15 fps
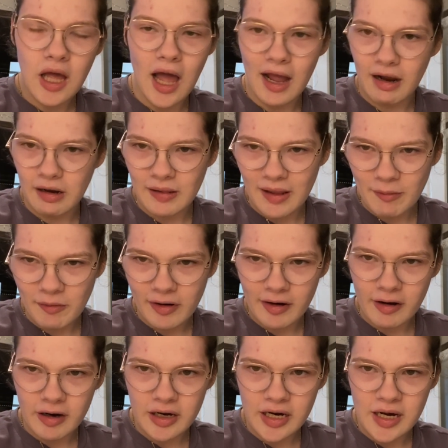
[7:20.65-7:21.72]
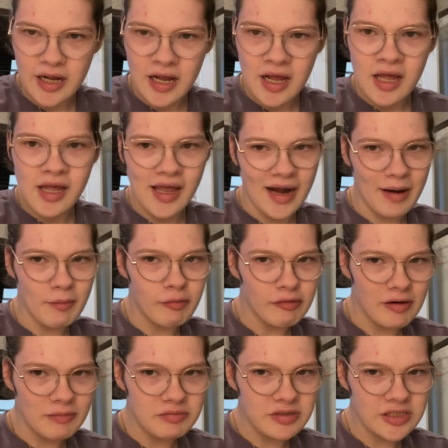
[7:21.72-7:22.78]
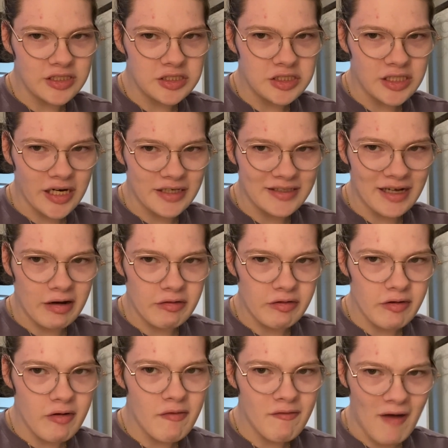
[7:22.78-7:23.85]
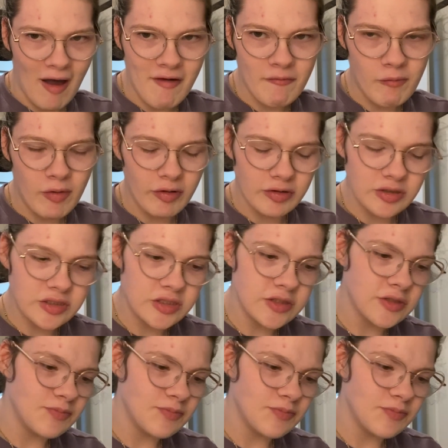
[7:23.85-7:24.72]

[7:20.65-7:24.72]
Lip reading: I got a library card and I promptly checked out 5 books.